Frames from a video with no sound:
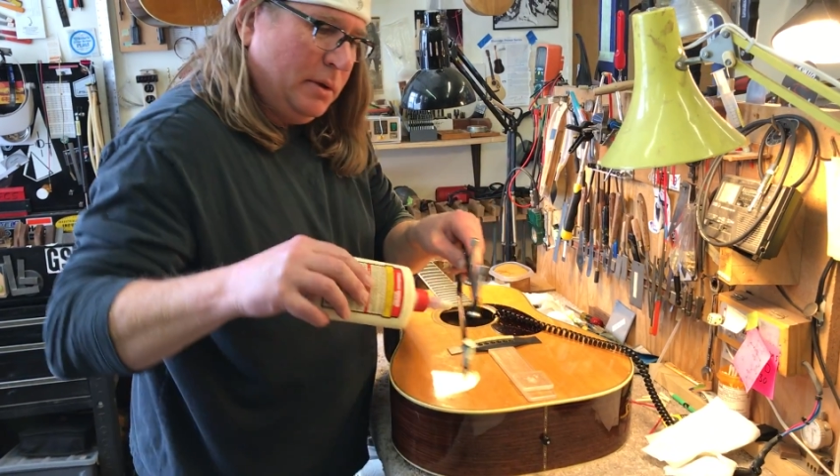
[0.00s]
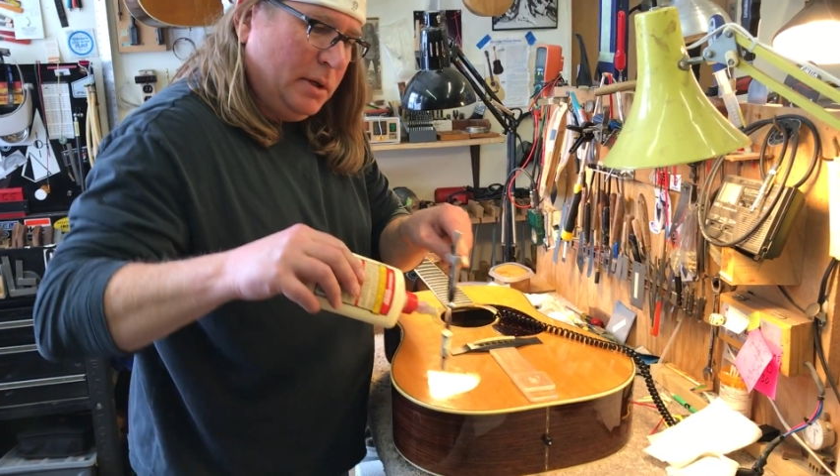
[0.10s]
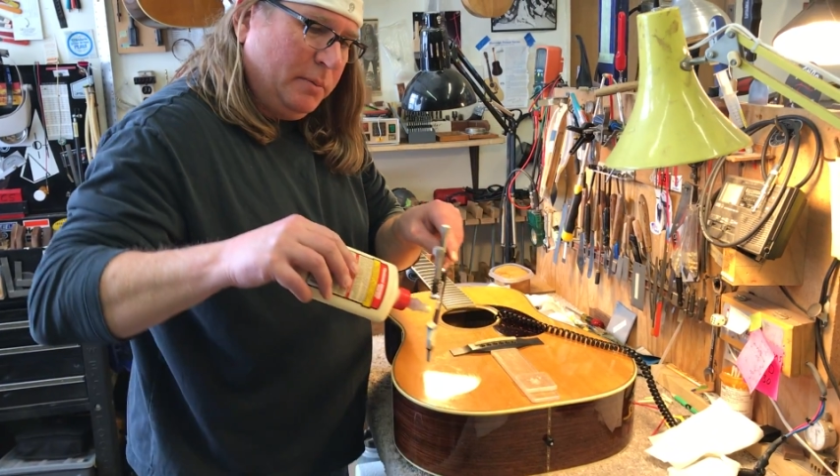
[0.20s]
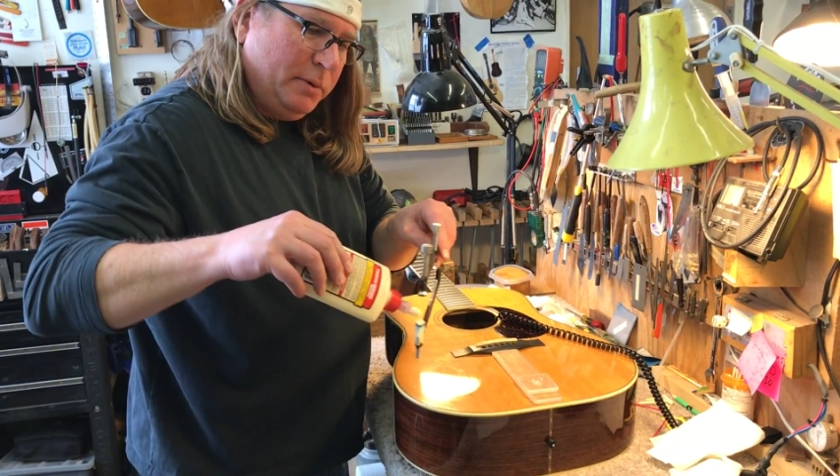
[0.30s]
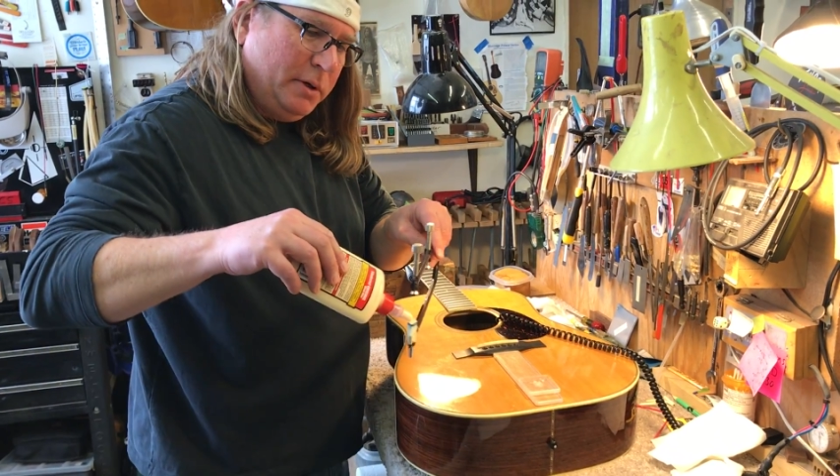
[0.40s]

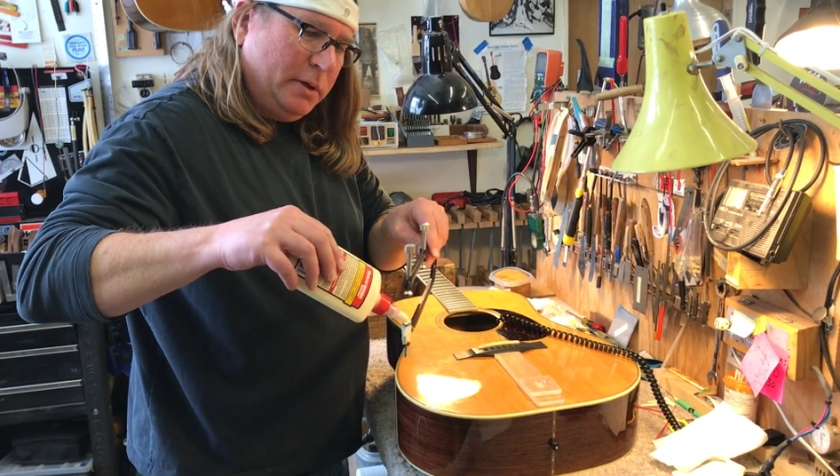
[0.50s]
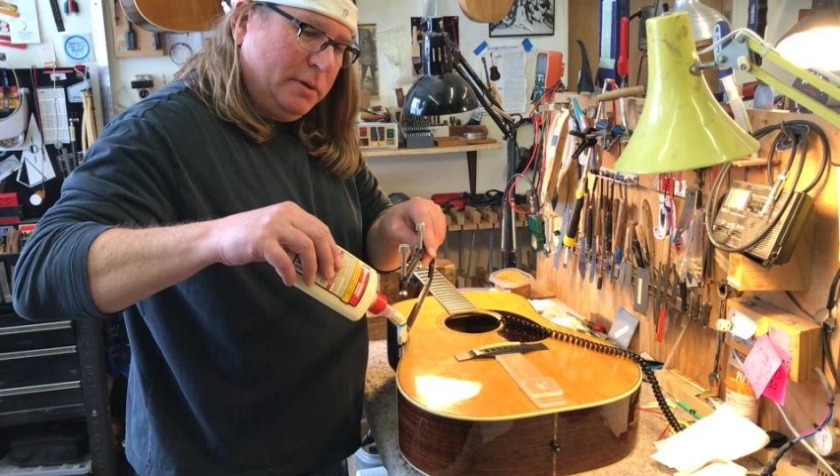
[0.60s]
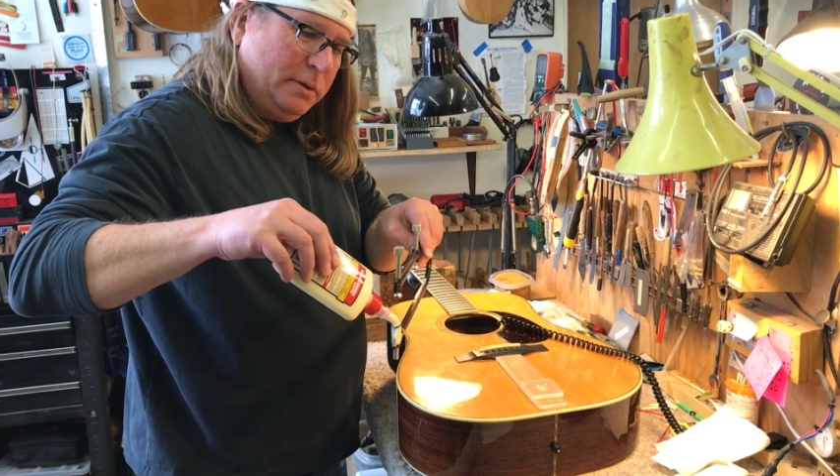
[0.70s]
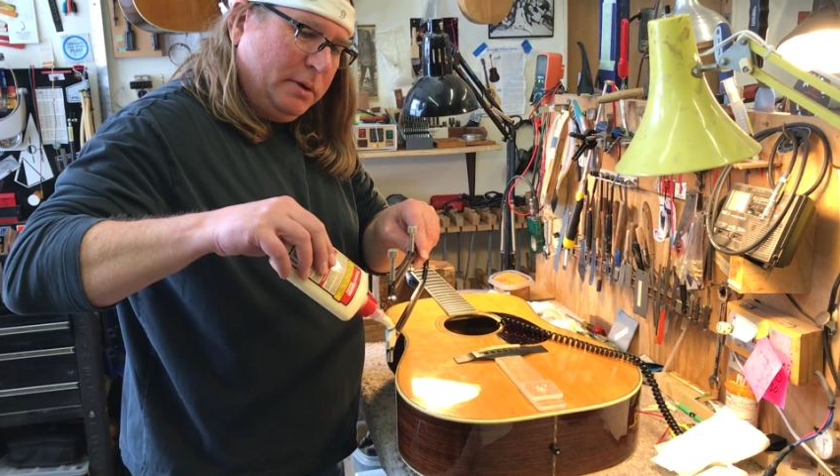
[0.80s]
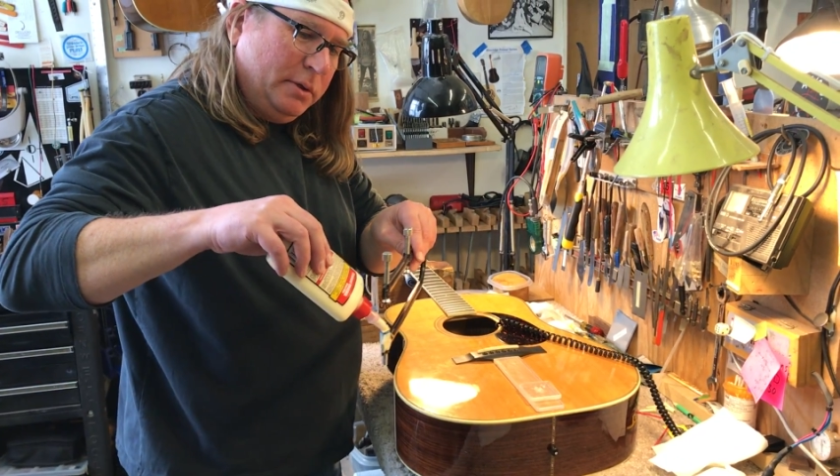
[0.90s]
And I put
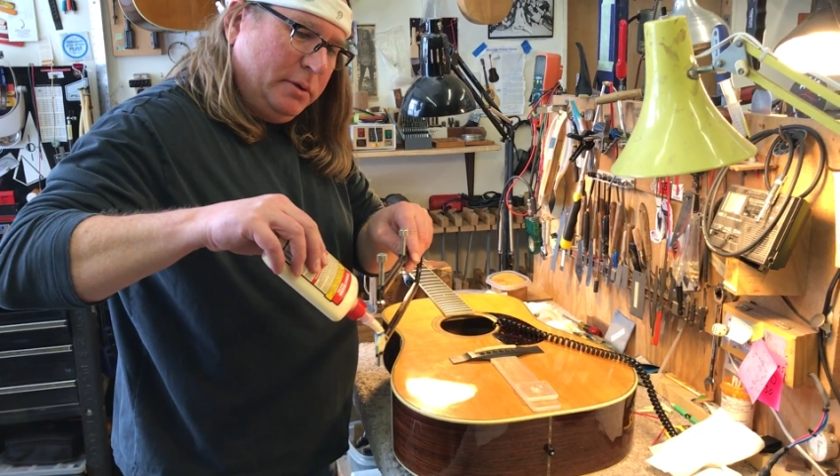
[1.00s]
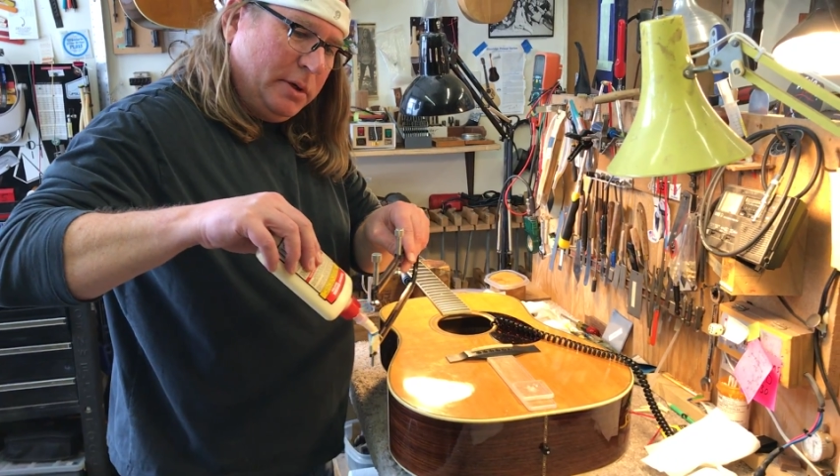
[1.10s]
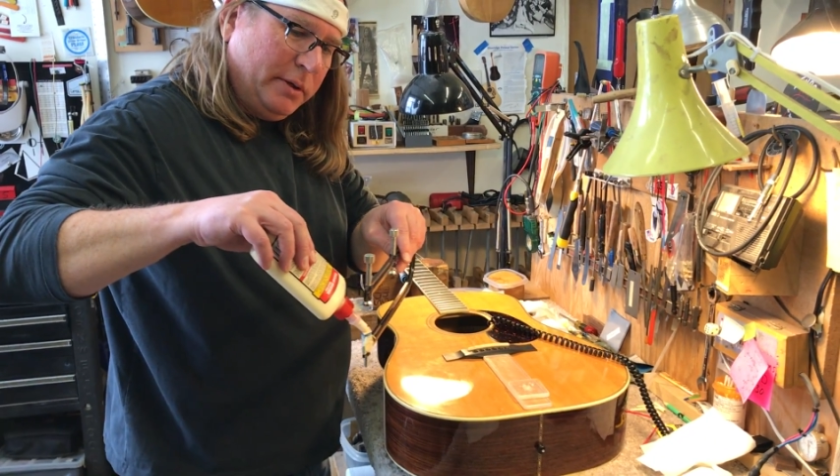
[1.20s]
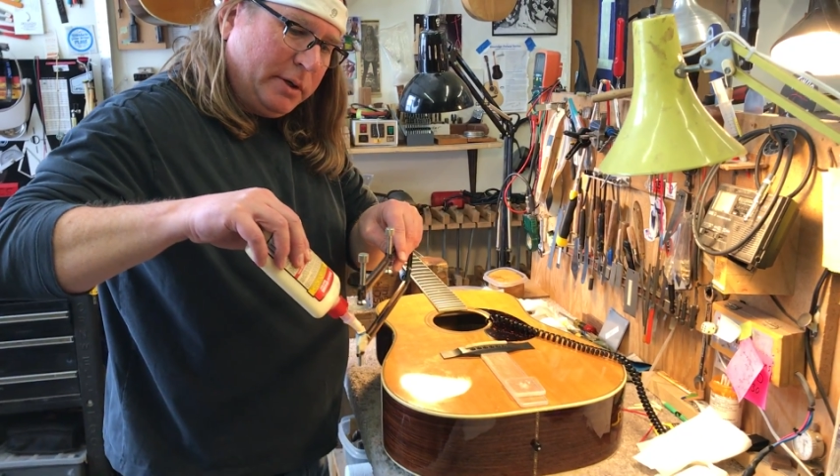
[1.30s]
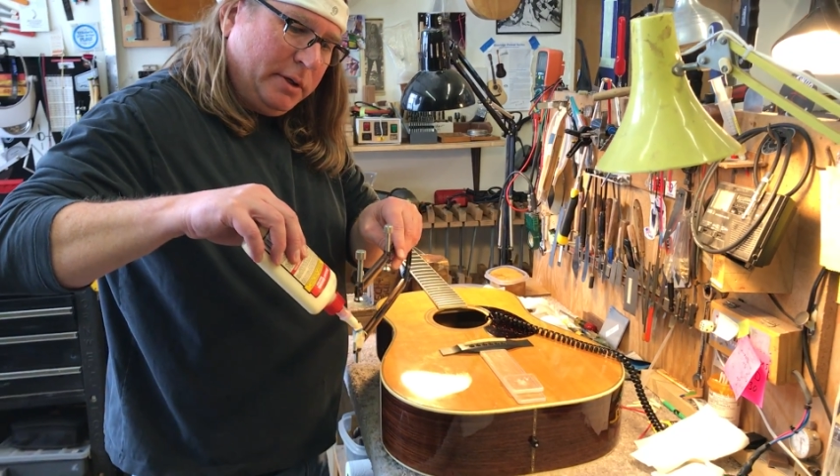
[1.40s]
glue
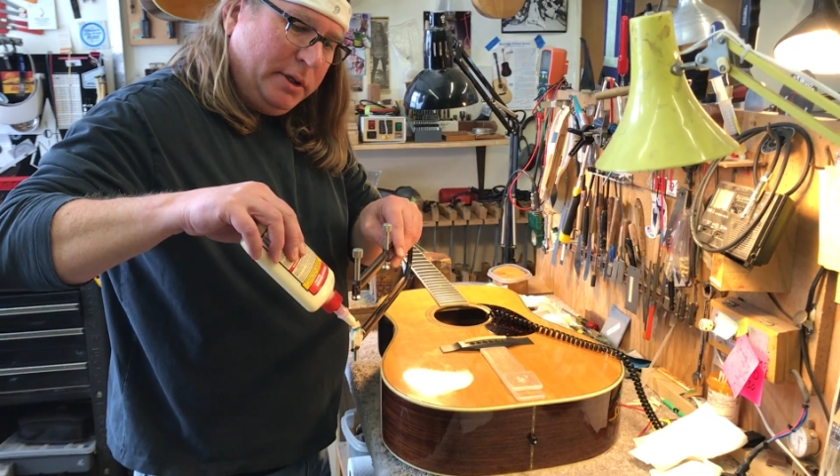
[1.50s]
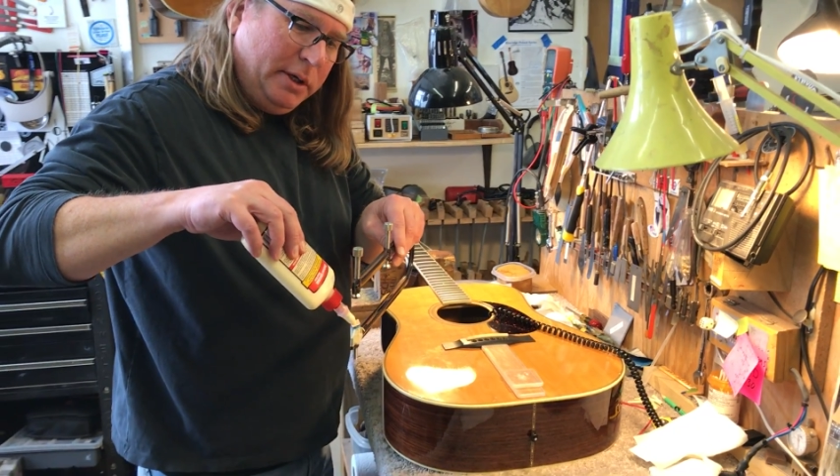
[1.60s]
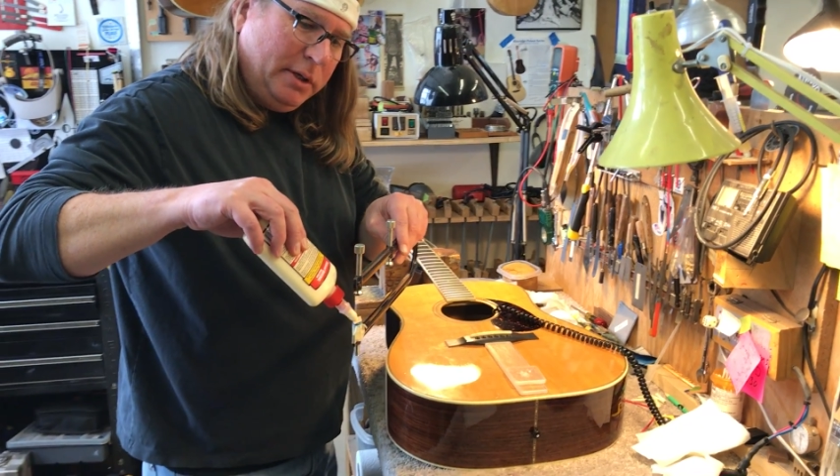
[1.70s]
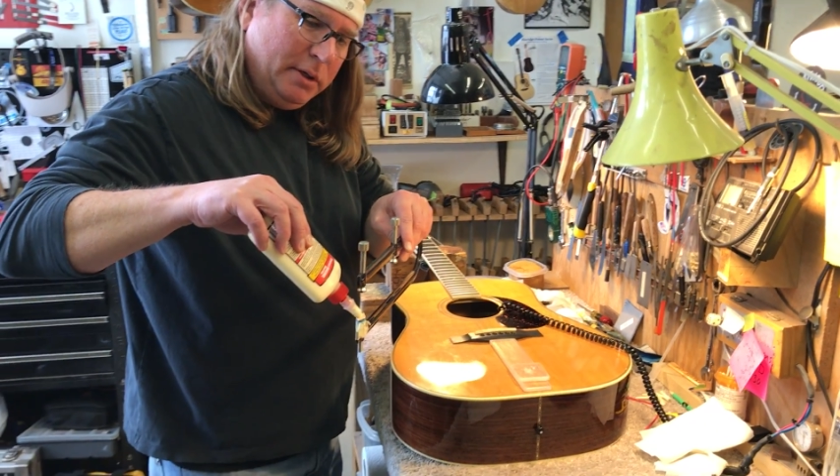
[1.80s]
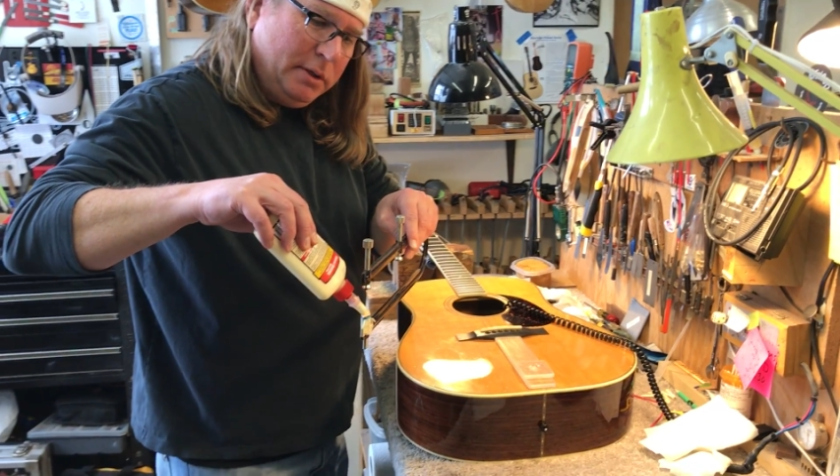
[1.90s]
on the
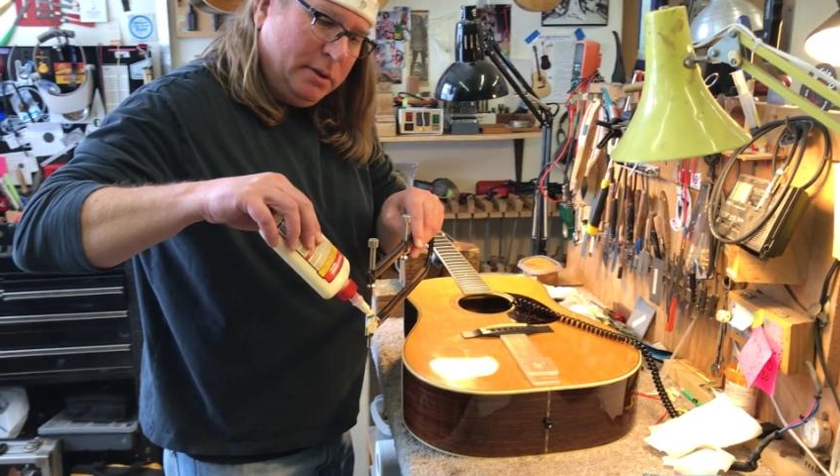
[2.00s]
cleat,